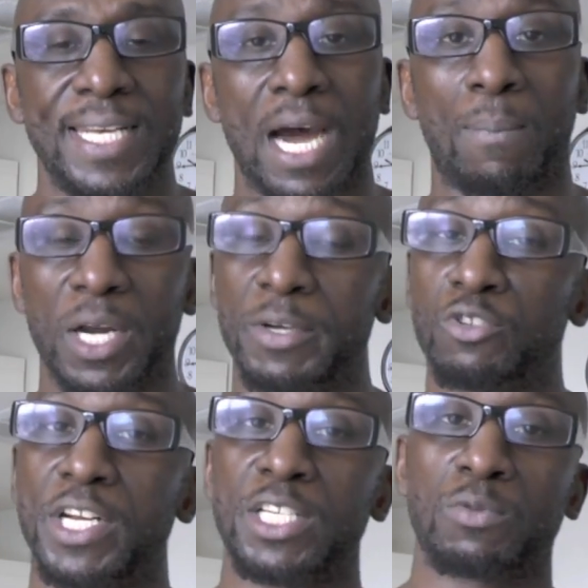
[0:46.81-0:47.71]
Now,
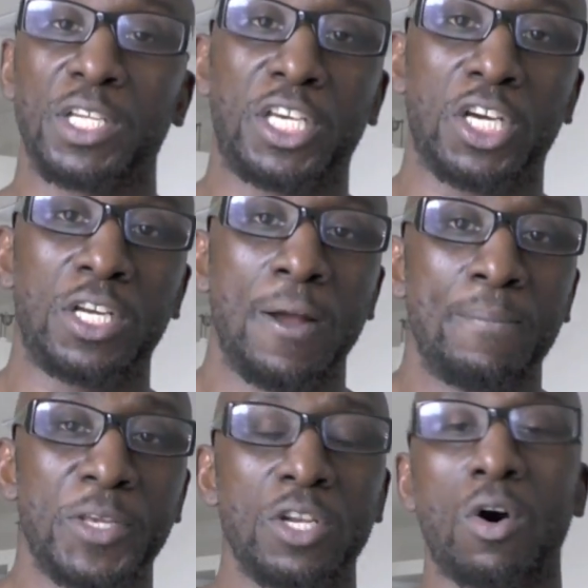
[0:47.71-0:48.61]
bodyweight training is really good,
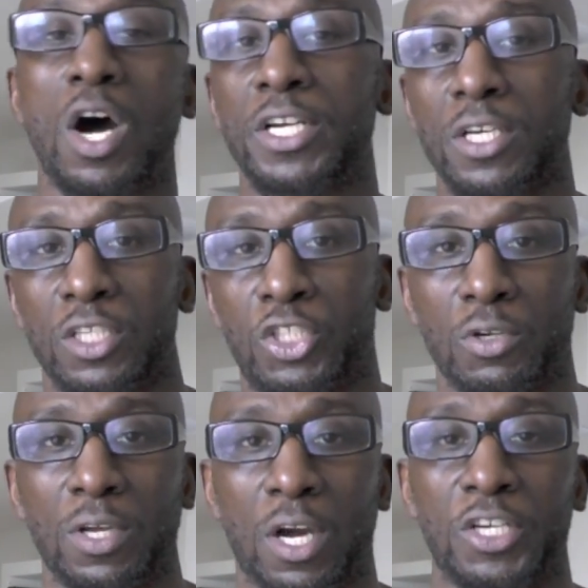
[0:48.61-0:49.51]
you know, on
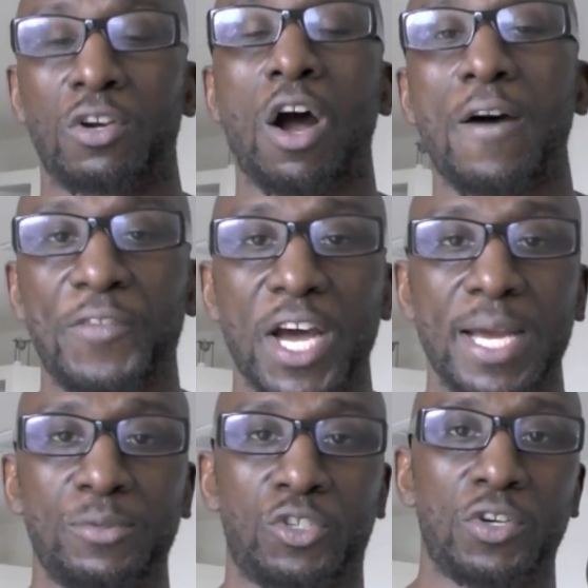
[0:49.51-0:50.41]
on your off
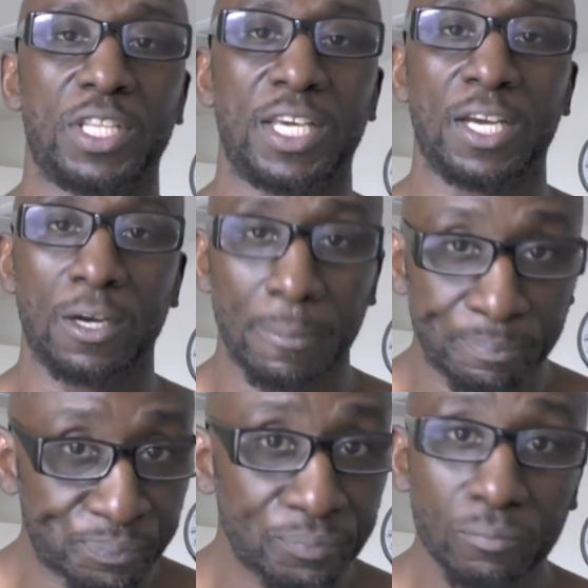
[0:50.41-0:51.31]
times during the year
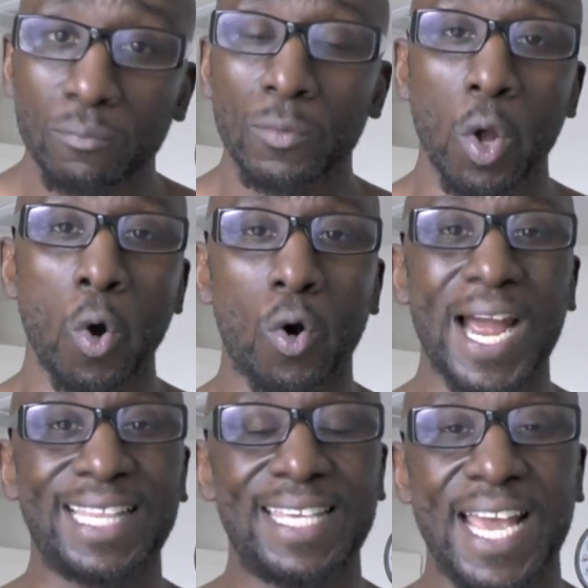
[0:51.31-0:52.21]
or
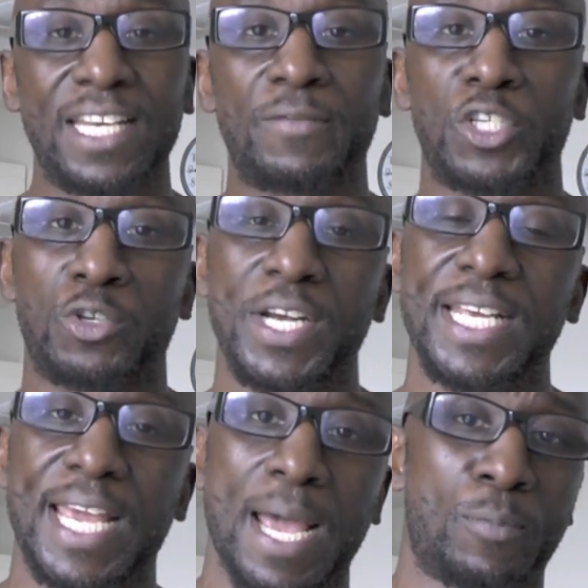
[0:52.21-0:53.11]
at the end of your
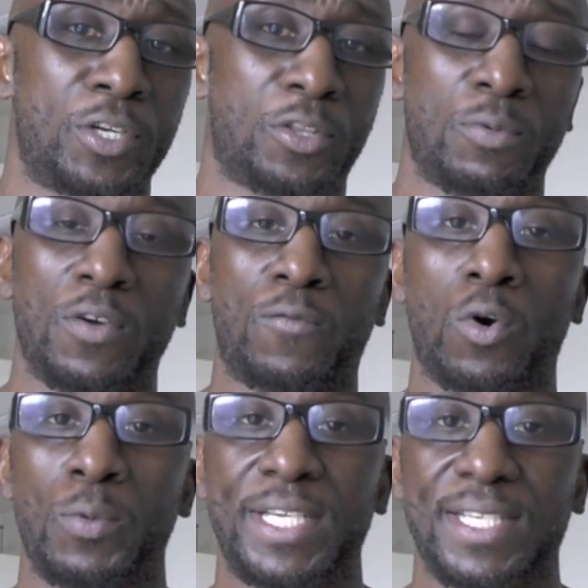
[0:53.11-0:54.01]
training camp when you're three or
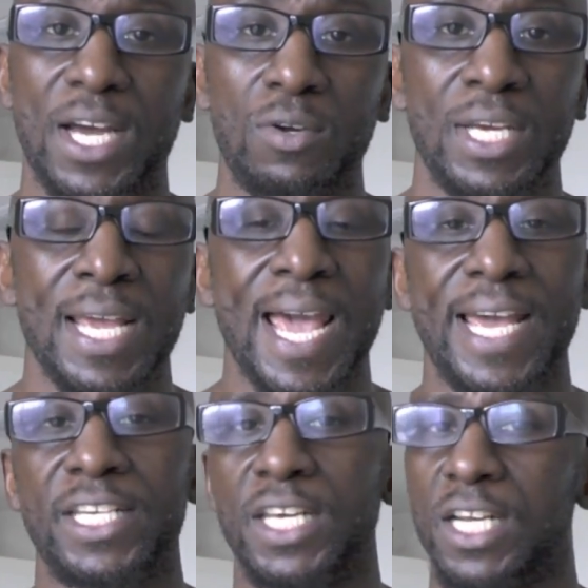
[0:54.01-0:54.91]
four weeks out
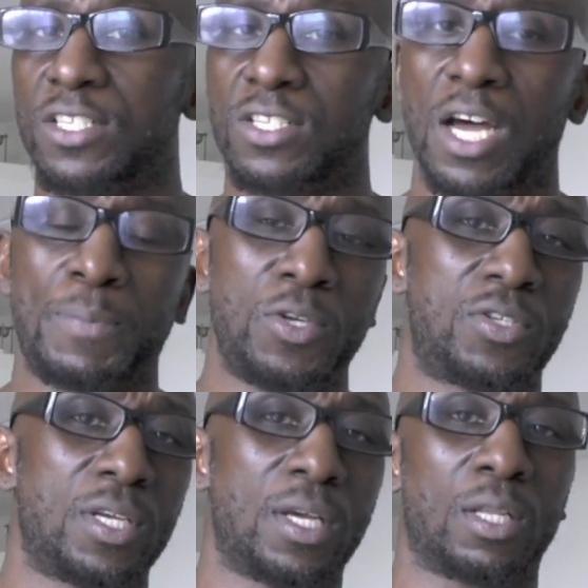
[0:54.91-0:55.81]
and you got to stop
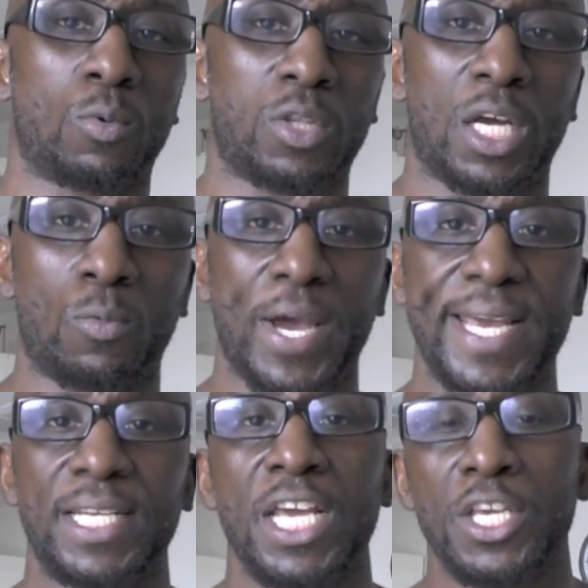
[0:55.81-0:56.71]
using a lot of
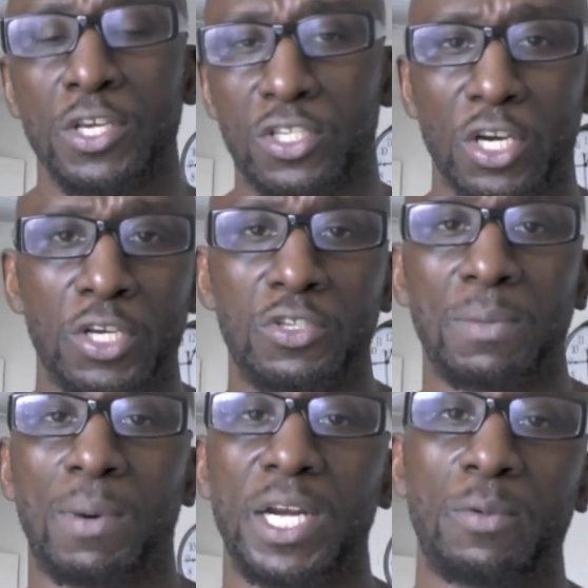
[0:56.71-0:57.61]
weight, you can start
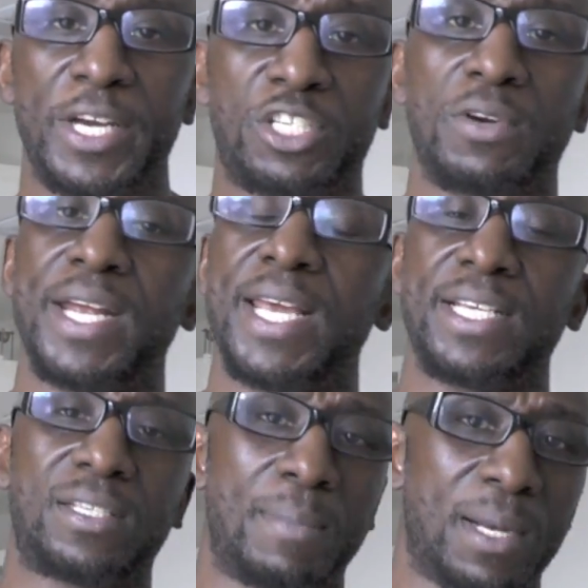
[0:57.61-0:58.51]
using body weight
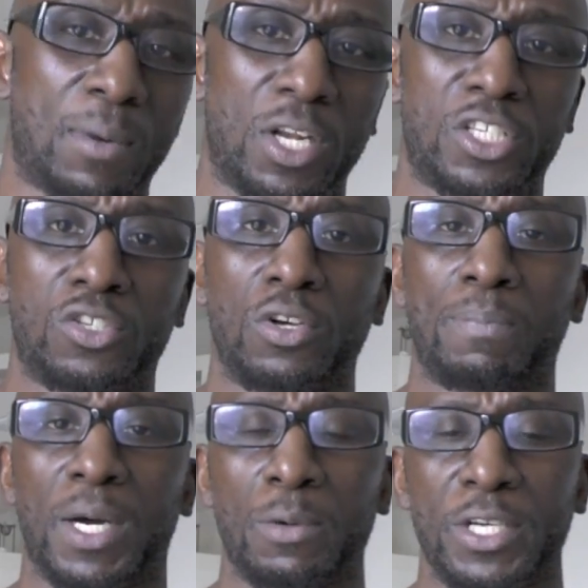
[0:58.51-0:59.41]
training, some metabolic
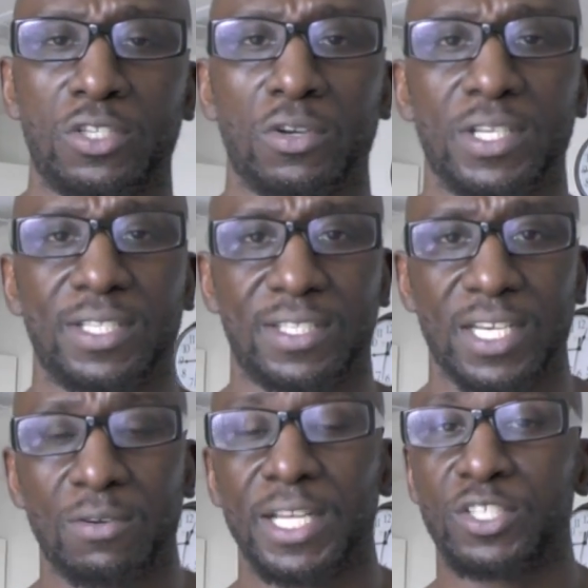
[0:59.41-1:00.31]
circ- body weight circuits,
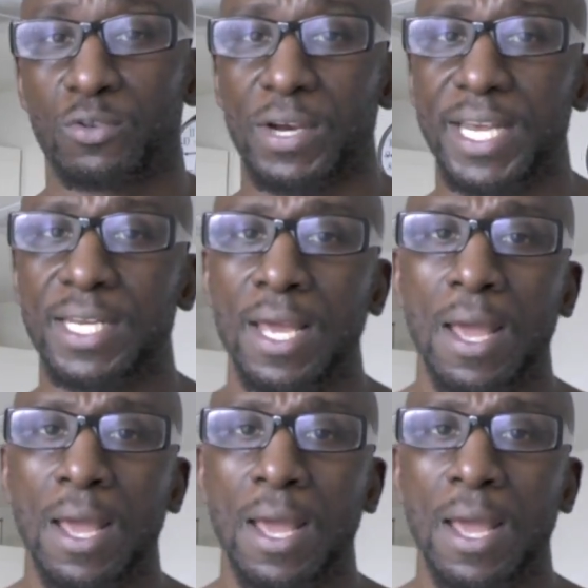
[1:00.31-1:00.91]
etc. That's great,